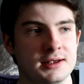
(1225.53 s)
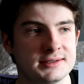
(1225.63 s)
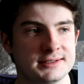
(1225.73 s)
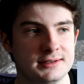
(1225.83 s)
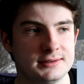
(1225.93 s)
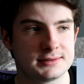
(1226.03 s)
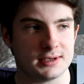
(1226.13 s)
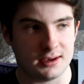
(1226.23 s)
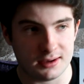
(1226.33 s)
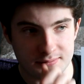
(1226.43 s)
since
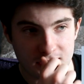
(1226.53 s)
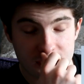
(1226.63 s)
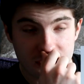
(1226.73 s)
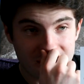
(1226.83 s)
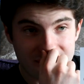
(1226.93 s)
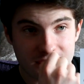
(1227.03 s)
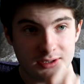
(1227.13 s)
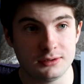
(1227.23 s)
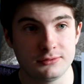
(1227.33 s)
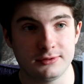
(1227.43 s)
a lot of
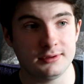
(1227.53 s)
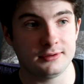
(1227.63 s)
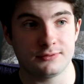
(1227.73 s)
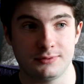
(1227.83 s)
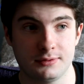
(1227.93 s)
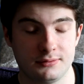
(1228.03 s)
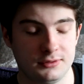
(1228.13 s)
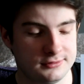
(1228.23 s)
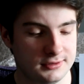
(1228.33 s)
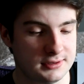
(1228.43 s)
things you see
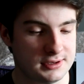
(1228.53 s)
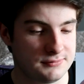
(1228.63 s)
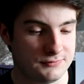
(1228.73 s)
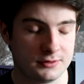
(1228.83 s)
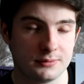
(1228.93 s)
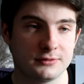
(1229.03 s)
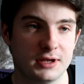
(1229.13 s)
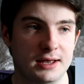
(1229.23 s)
you see that in films,